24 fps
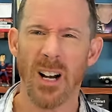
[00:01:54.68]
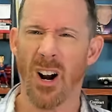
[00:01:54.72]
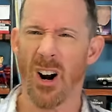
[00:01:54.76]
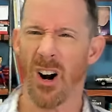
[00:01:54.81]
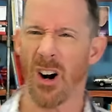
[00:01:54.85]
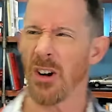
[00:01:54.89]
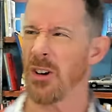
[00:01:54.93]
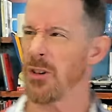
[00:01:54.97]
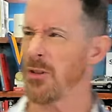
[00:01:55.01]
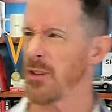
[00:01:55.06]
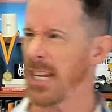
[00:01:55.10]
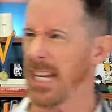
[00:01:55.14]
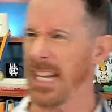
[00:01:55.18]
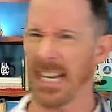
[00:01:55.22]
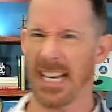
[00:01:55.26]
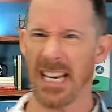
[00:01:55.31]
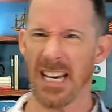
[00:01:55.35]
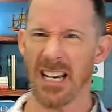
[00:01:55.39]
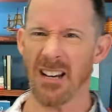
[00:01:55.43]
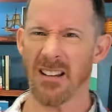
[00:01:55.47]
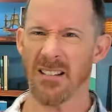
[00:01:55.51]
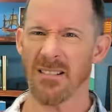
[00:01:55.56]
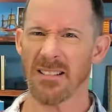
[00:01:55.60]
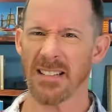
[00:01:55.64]
"Are you
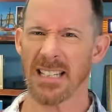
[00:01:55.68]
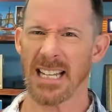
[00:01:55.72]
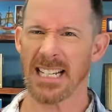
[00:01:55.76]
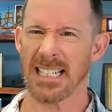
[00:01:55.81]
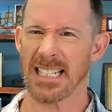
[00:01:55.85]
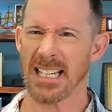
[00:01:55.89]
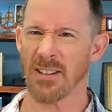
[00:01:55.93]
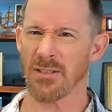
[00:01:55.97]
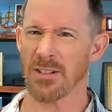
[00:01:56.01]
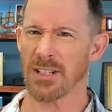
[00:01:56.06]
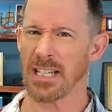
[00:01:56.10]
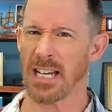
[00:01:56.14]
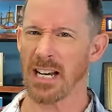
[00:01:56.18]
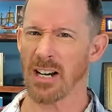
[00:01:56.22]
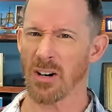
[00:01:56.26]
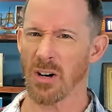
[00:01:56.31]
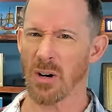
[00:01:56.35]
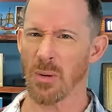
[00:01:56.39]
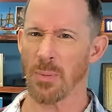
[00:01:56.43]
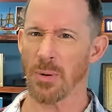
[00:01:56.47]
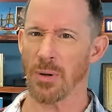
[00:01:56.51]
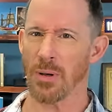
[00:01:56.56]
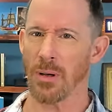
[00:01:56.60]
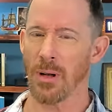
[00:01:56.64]
kidding? That sounds
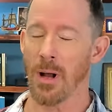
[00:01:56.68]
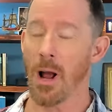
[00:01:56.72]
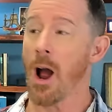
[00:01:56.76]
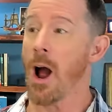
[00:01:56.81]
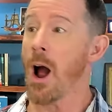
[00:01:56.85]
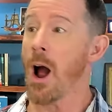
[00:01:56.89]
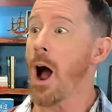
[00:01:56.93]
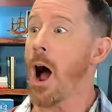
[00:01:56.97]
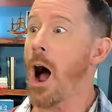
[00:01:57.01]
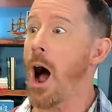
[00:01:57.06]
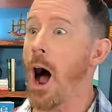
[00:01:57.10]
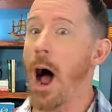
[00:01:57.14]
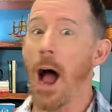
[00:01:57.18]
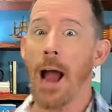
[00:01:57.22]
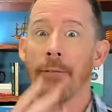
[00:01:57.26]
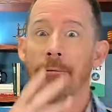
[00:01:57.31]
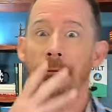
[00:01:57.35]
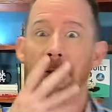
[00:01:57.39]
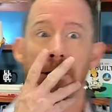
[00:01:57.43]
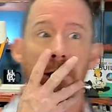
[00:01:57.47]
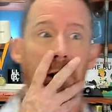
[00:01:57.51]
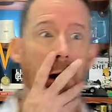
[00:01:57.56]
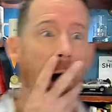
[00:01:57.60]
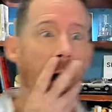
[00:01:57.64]
terrible."
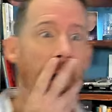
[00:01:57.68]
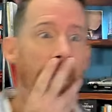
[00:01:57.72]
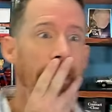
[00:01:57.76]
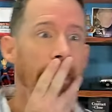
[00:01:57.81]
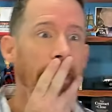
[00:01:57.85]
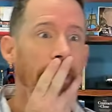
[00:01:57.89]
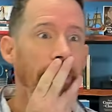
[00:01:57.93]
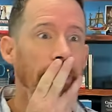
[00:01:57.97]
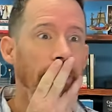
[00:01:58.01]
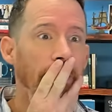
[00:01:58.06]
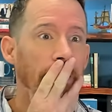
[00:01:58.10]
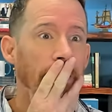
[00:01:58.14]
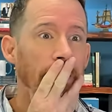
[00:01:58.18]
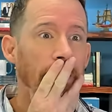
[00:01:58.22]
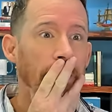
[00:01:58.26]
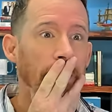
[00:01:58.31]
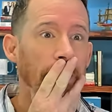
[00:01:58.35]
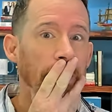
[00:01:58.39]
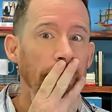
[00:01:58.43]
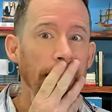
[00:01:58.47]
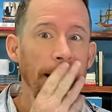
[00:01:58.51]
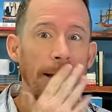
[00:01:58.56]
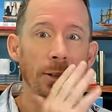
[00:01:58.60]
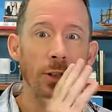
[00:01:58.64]
"I've got it.
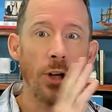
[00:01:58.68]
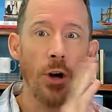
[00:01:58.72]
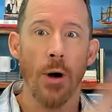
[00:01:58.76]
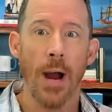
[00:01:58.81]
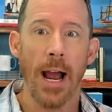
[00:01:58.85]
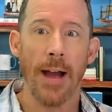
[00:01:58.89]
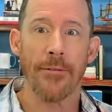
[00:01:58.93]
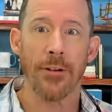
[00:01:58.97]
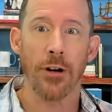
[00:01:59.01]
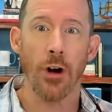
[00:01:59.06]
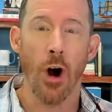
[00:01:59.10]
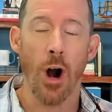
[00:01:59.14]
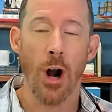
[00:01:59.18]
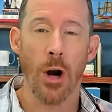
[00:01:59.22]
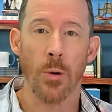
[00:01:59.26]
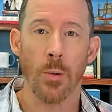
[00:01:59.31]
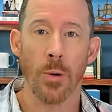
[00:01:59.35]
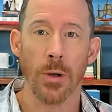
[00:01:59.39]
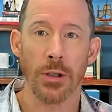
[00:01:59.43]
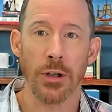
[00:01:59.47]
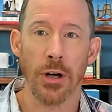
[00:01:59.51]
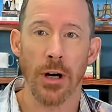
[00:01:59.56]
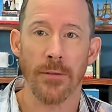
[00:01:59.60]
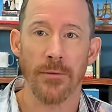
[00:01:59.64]
Let's go have an
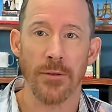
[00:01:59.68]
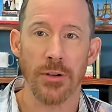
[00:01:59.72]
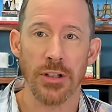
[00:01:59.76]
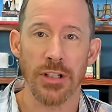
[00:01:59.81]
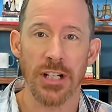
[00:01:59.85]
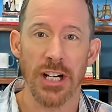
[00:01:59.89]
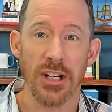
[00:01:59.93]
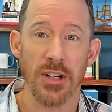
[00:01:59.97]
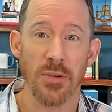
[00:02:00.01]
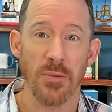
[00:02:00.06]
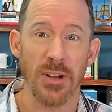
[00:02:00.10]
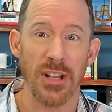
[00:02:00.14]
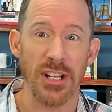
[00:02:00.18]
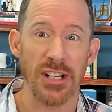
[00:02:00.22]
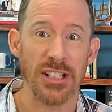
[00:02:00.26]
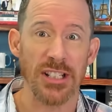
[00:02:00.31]
awkward conversation with a